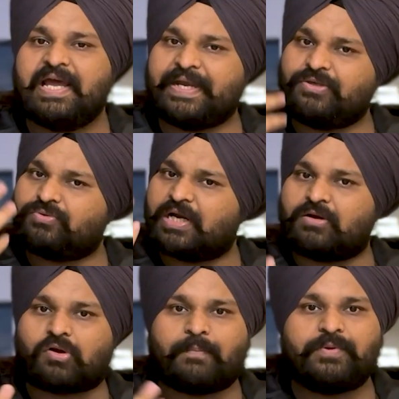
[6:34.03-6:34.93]
and you can
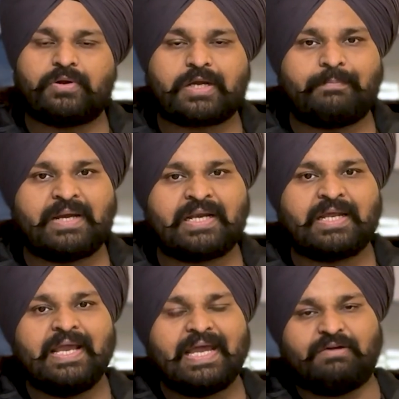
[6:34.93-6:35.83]
drop your comment,
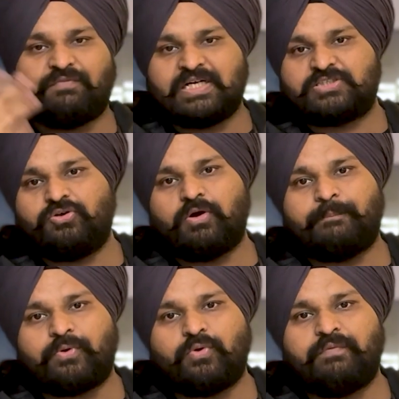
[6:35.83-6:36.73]
and once you
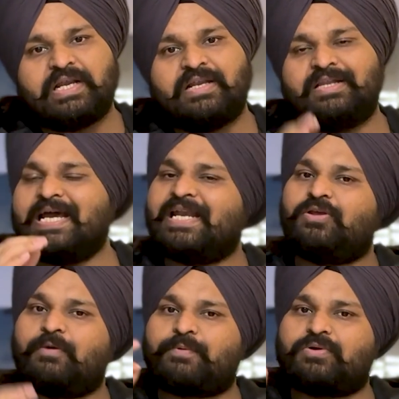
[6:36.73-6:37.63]
approve it, then
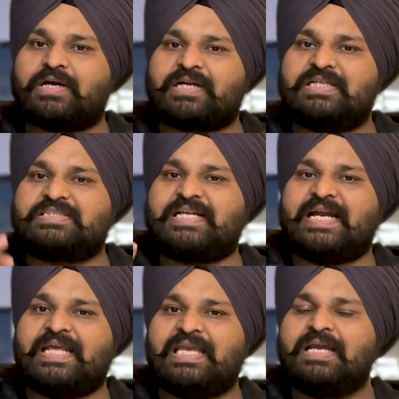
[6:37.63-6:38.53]
your product is
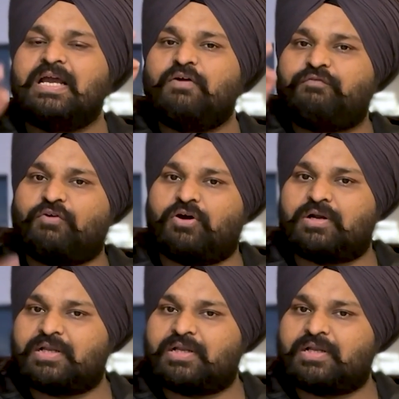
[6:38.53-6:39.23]
ready for